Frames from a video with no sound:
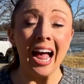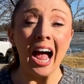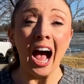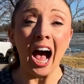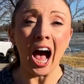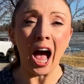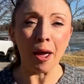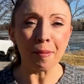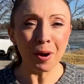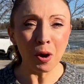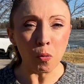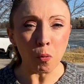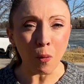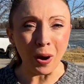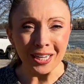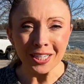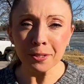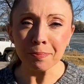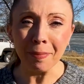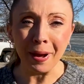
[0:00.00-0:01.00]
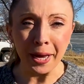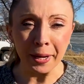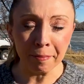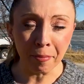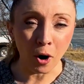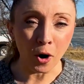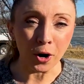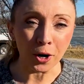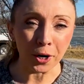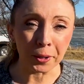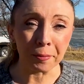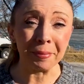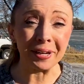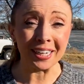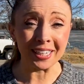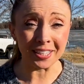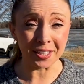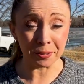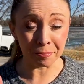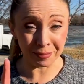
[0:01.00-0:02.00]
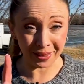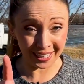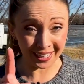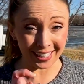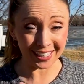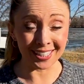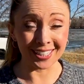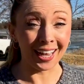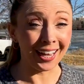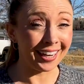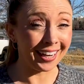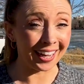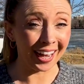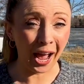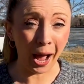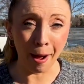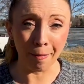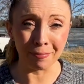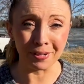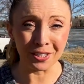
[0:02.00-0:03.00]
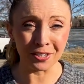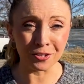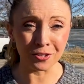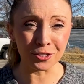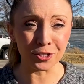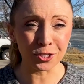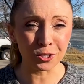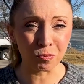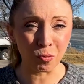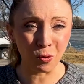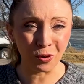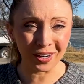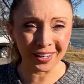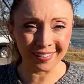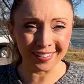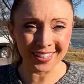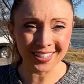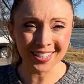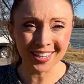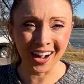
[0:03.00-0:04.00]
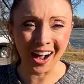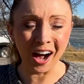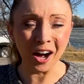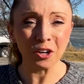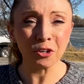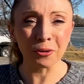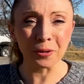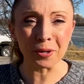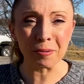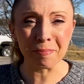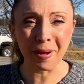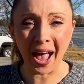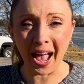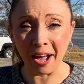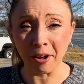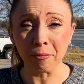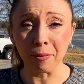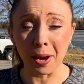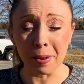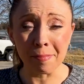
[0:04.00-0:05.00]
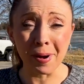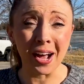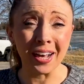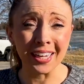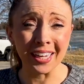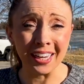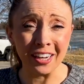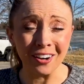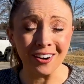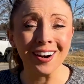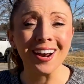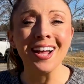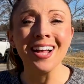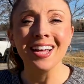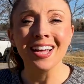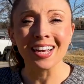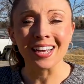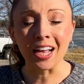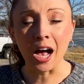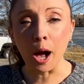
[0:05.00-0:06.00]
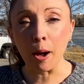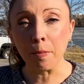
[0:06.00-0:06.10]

I'm at West Bank Park because something exciting happened this morning. This concrete pad right back here got